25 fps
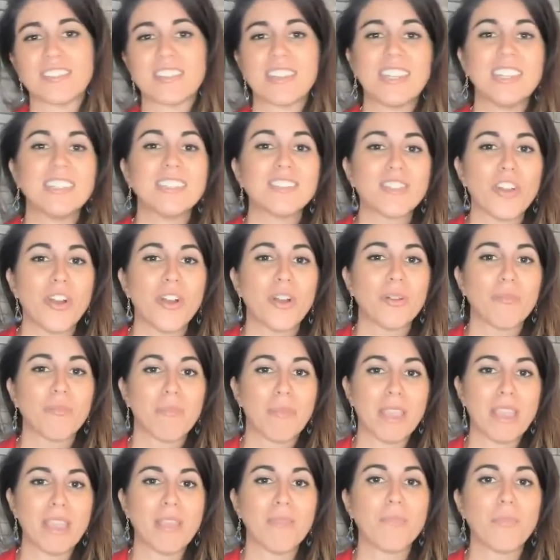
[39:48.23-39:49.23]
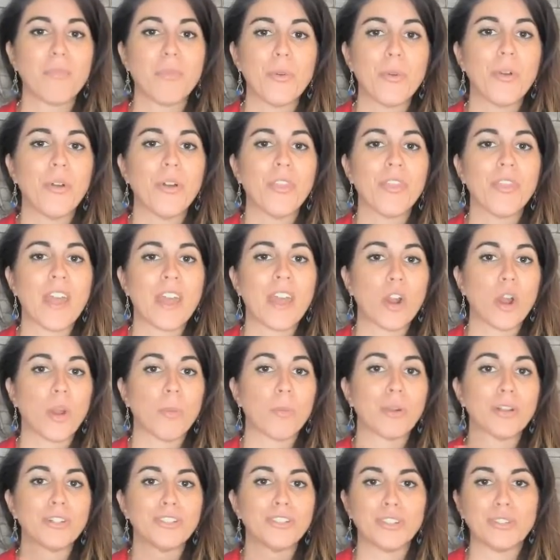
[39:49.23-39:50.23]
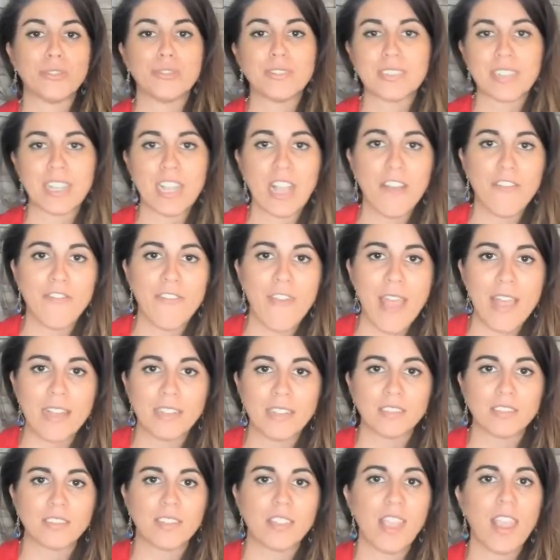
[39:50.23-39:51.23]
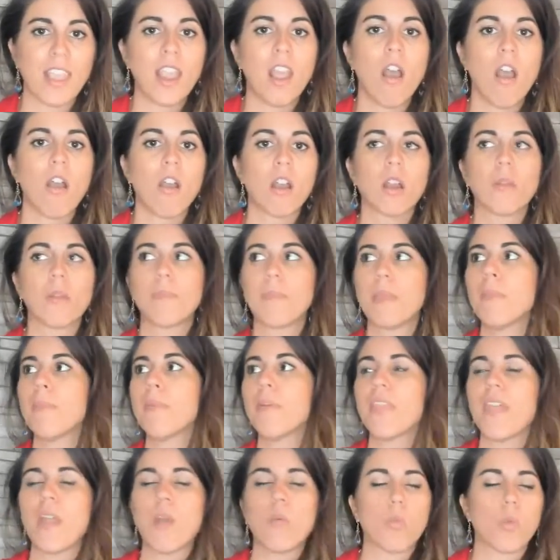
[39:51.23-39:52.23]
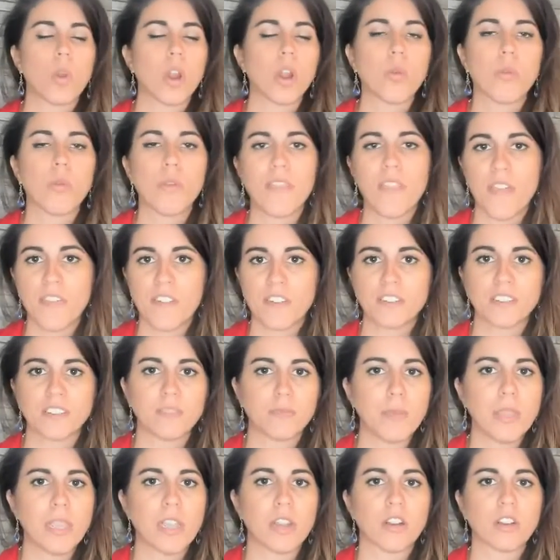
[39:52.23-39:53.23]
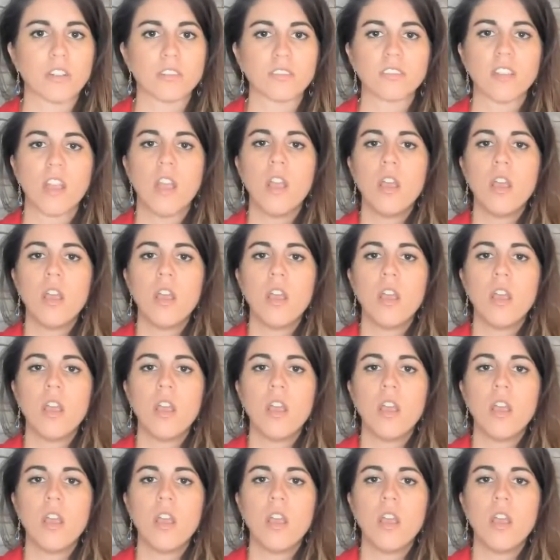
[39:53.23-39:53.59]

these are people that are producing events, they are people that work with other speakers.